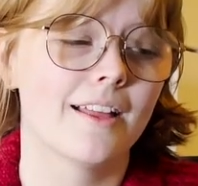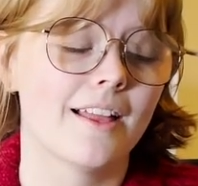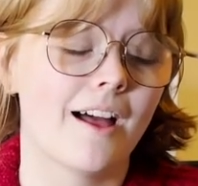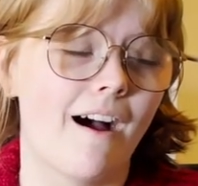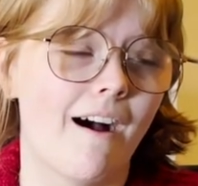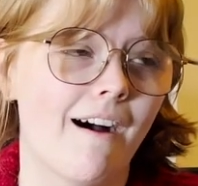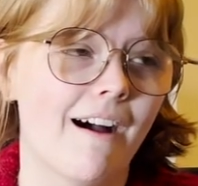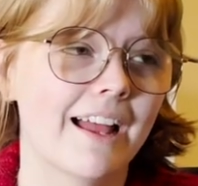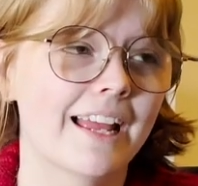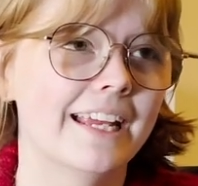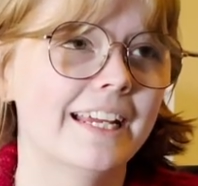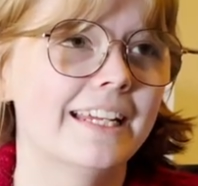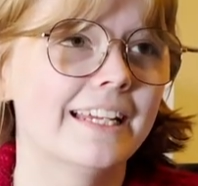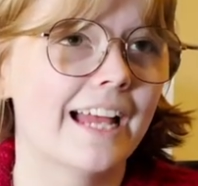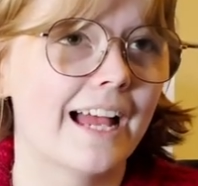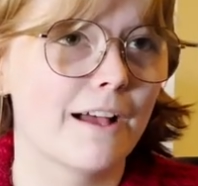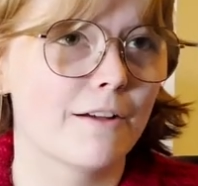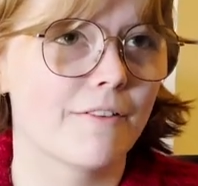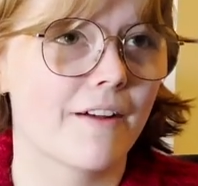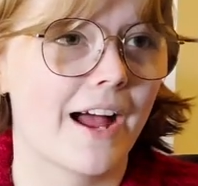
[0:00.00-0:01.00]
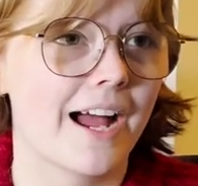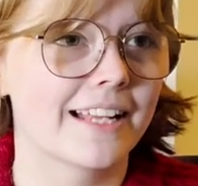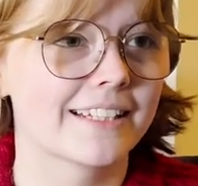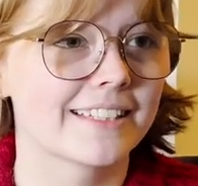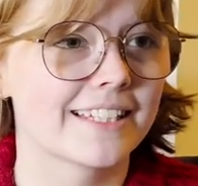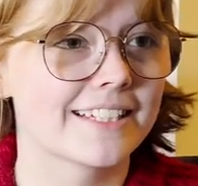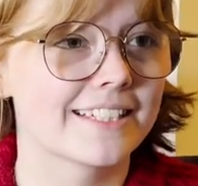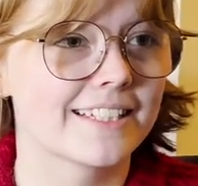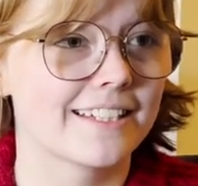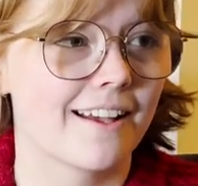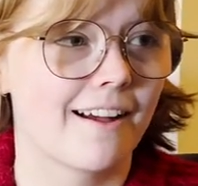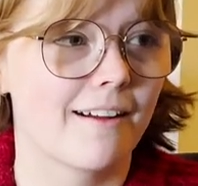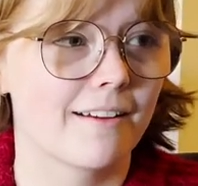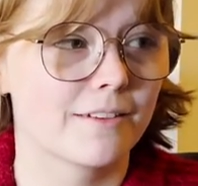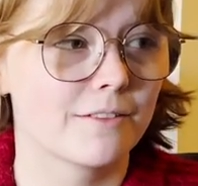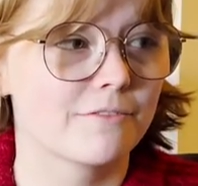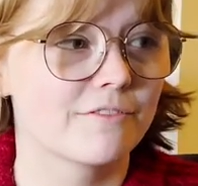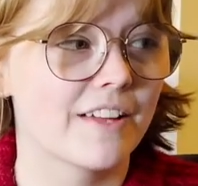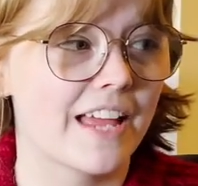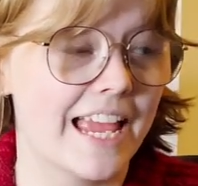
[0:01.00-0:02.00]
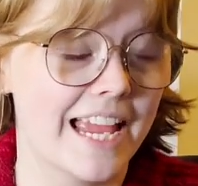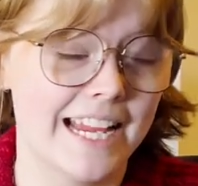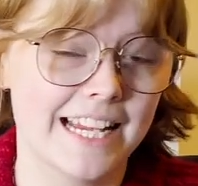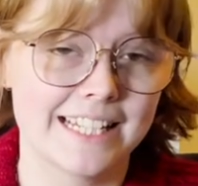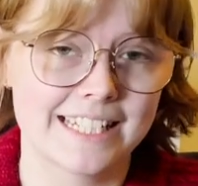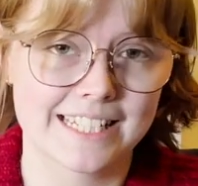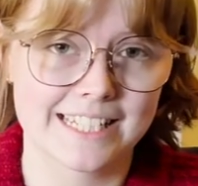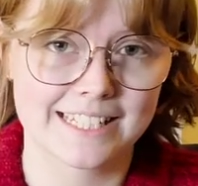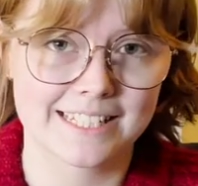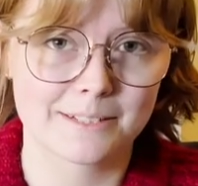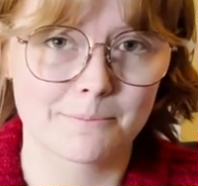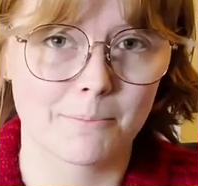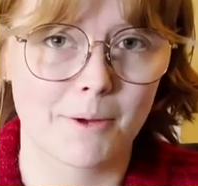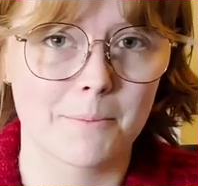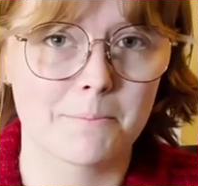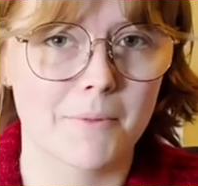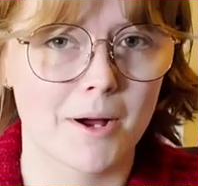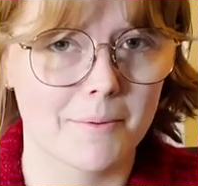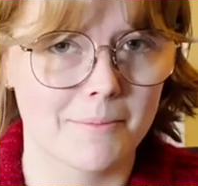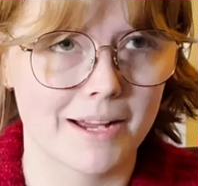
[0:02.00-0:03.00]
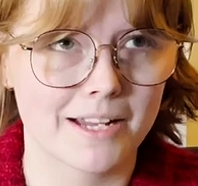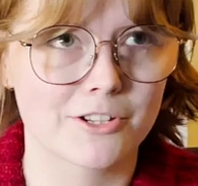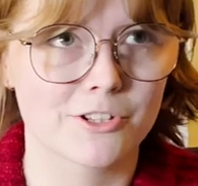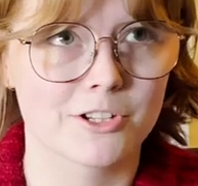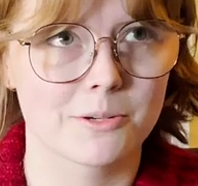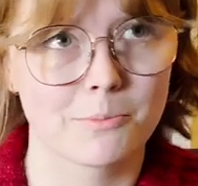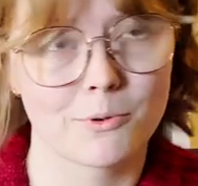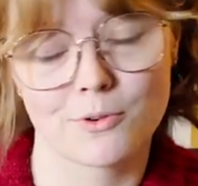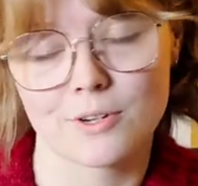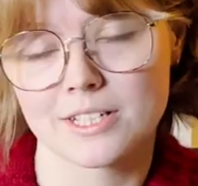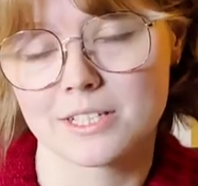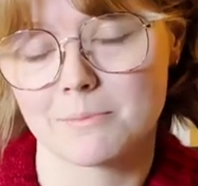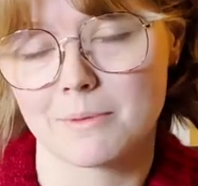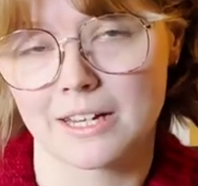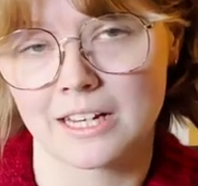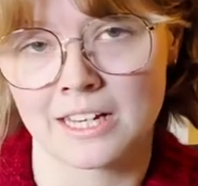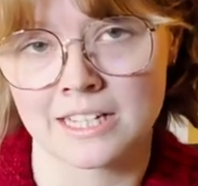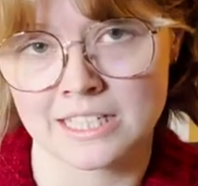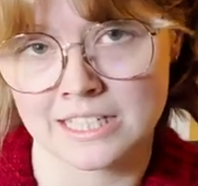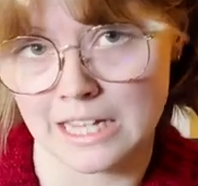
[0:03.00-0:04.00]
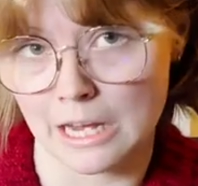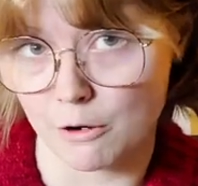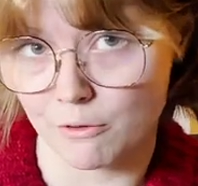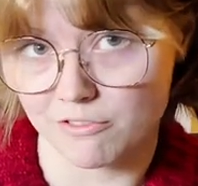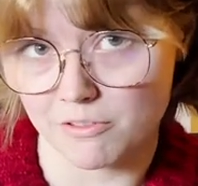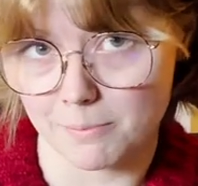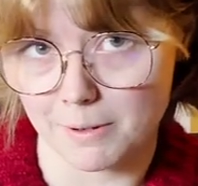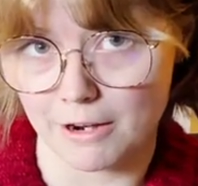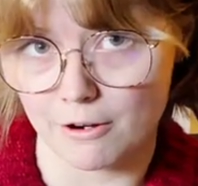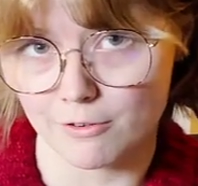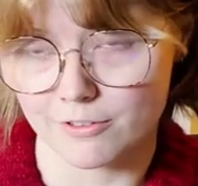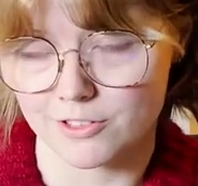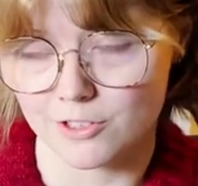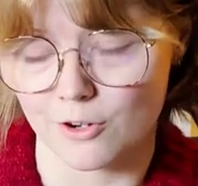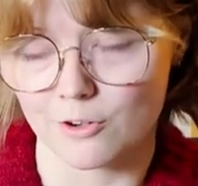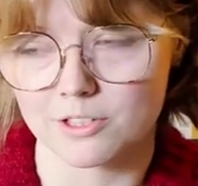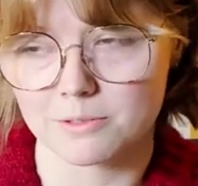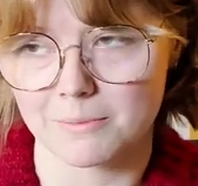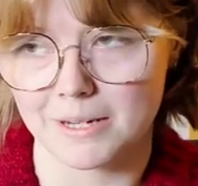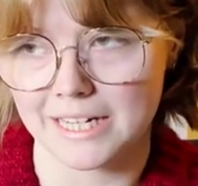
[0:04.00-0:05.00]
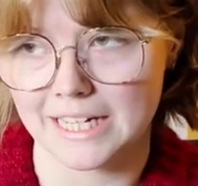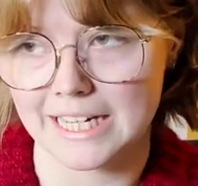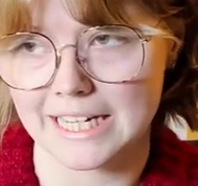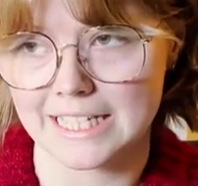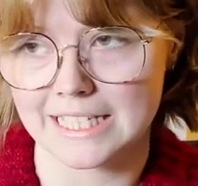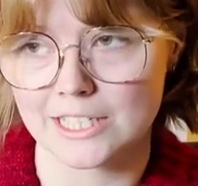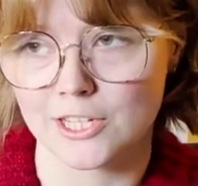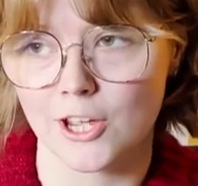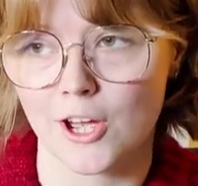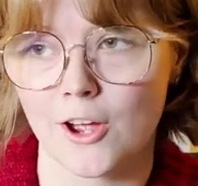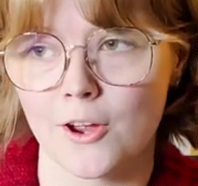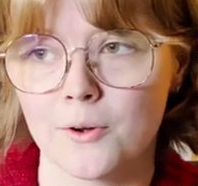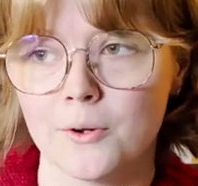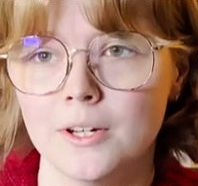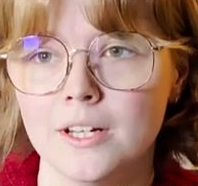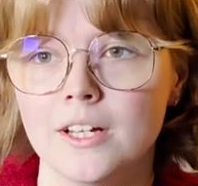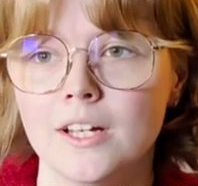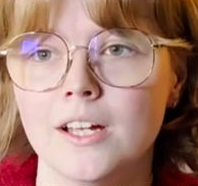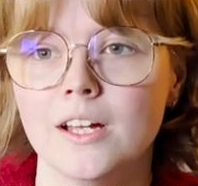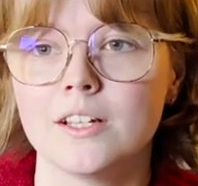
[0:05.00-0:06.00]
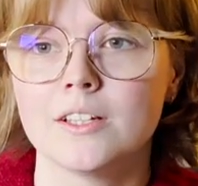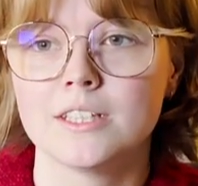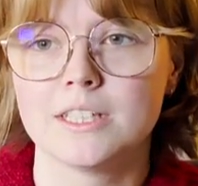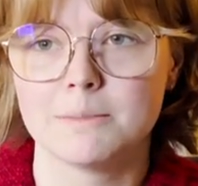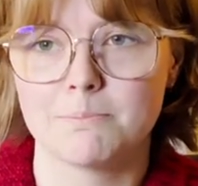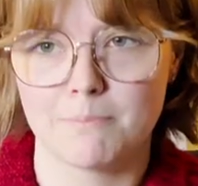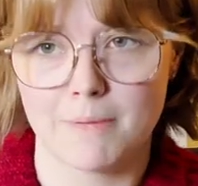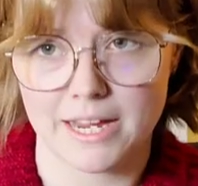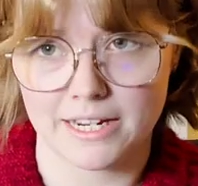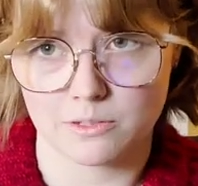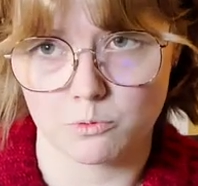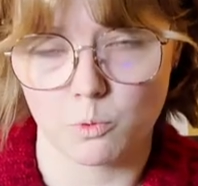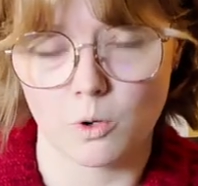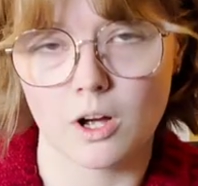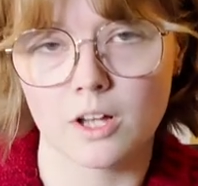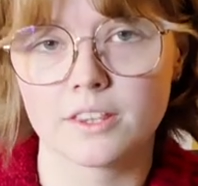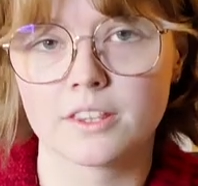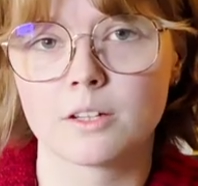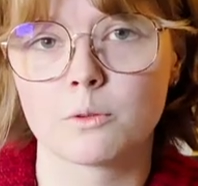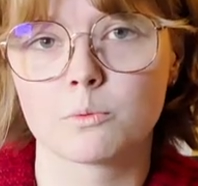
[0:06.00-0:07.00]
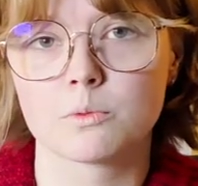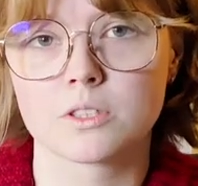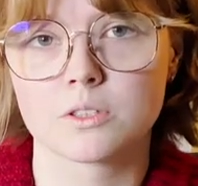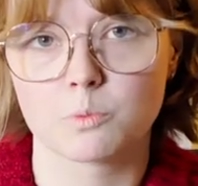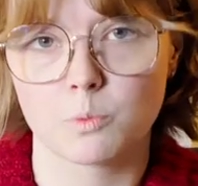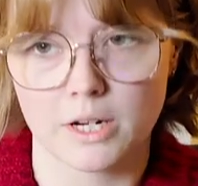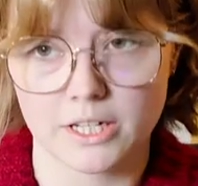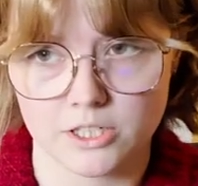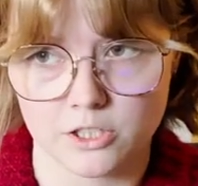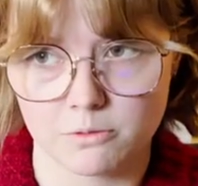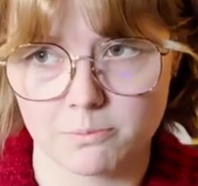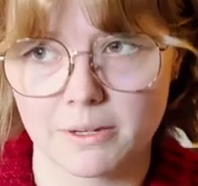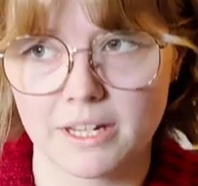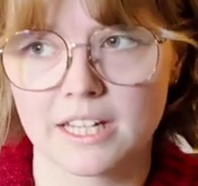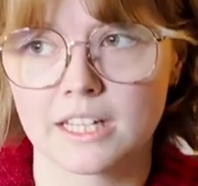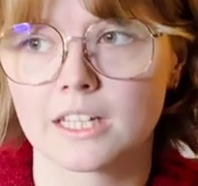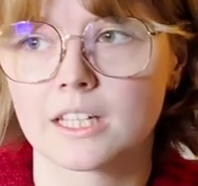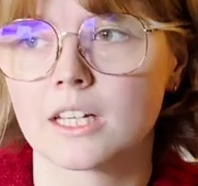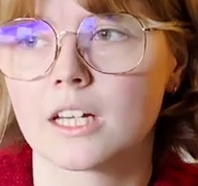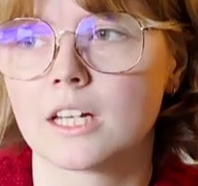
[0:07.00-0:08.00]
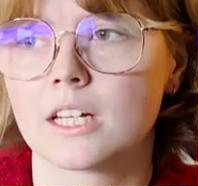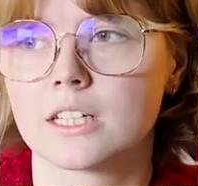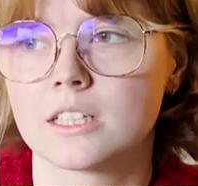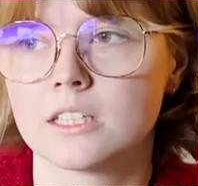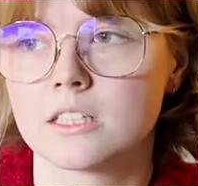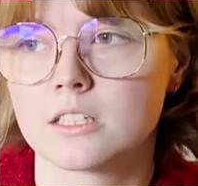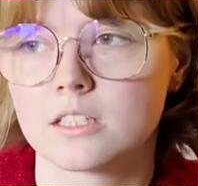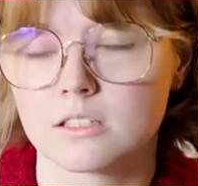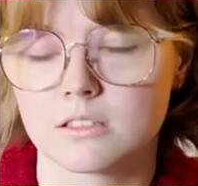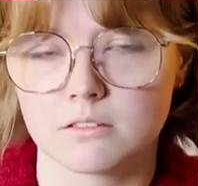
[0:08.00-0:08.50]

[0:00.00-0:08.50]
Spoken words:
I have had this yarn for ages. My mum actually bought it to make herself a pair of socks many years ago, made one that was way too big and